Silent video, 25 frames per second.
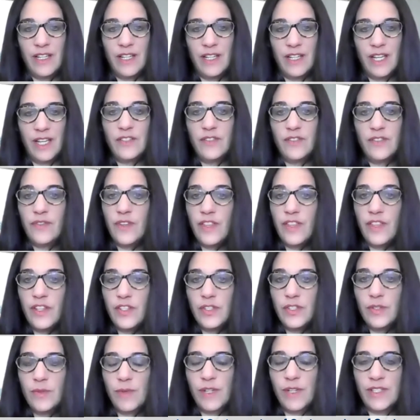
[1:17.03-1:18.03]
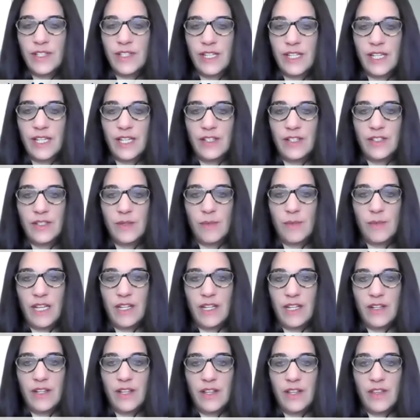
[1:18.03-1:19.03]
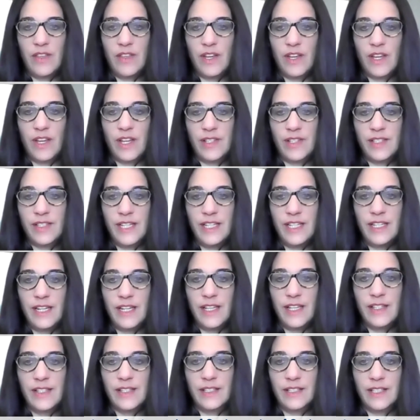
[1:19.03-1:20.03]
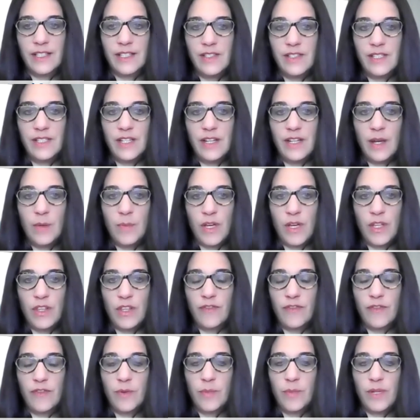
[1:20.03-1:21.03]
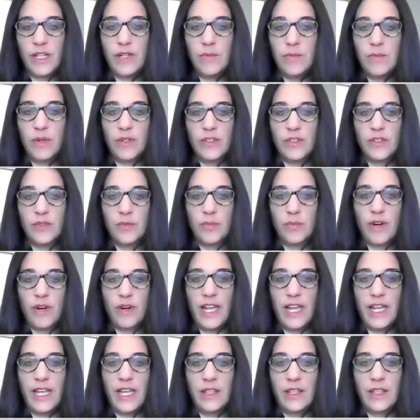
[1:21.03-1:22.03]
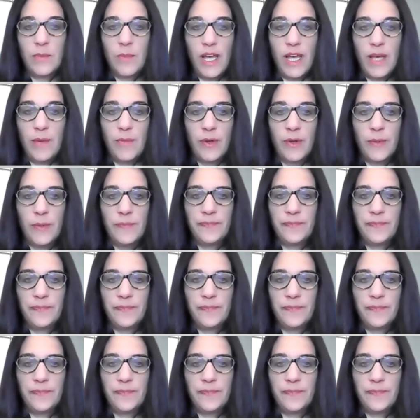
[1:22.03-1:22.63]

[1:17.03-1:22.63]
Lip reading: It's for this reason, he intimated, the chasida is listed among the forbidden birds of prey in the Bible.